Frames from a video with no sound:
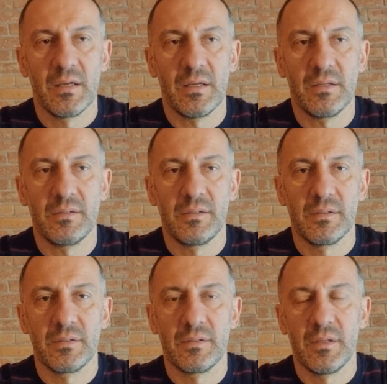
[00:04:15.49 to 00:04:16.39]
and
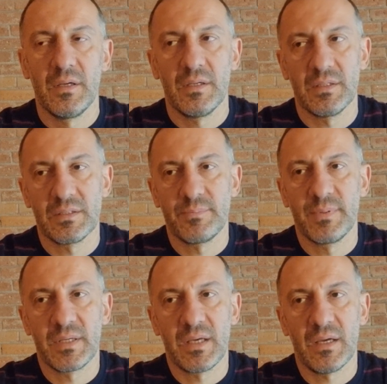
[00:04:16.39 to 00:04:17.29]
it
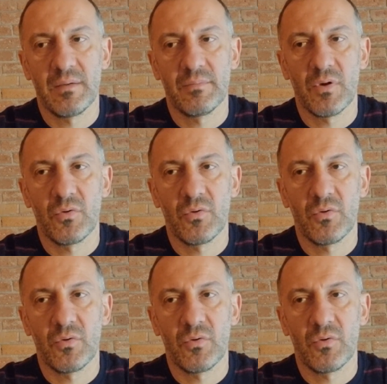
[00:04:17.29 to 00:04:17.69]
became